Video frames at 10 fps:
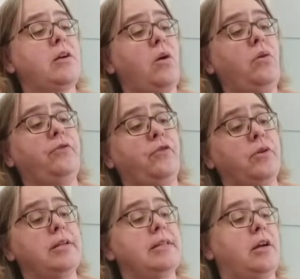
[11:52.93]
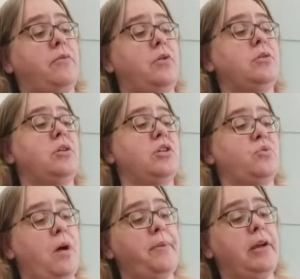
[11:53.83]
cold forest that grows on the
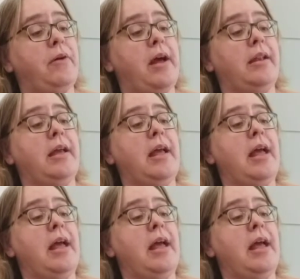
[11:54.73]
swampy ground